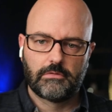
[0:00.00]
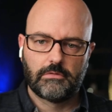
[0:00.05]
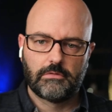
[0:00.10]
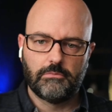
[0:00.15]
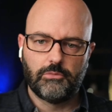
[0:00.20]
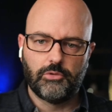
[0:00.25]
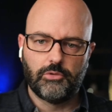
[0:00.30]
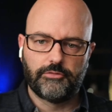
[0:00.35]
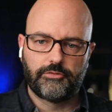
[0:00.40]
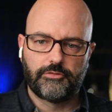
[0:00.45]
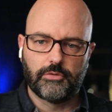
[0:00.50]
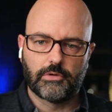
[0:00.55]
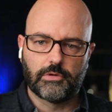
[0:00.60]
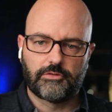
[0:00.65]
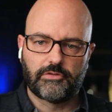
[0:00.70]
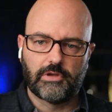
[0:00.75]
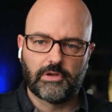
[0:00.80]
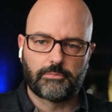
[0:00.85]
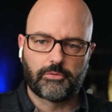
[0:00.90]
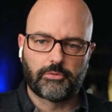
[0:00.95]
move to
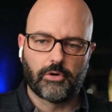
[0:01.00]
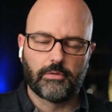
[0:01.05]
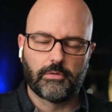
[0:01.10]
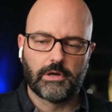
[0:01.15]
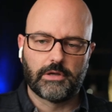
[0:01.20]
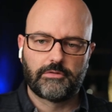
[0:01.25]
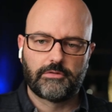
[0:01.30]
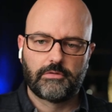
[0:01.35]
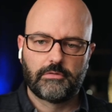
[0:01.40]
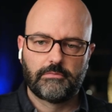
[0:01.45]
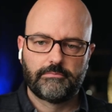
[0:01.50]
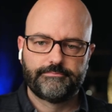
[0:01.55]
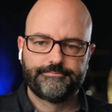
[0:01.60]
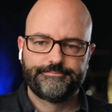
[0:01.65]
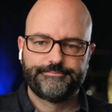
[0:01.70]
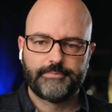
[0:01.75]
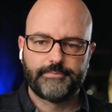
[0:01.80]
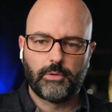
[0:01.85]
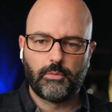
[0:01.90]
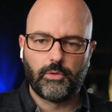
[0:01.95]
accept ProRes,
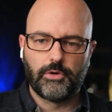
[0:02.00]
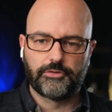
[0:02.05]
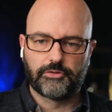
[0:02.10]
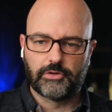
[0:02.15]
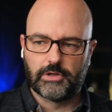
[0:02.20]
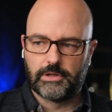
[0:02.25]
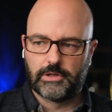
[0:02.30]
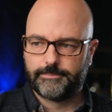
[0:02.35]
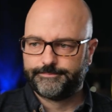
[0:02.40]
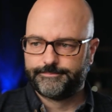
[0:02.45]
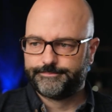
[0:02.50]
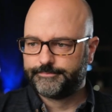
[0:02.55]
but we'll see.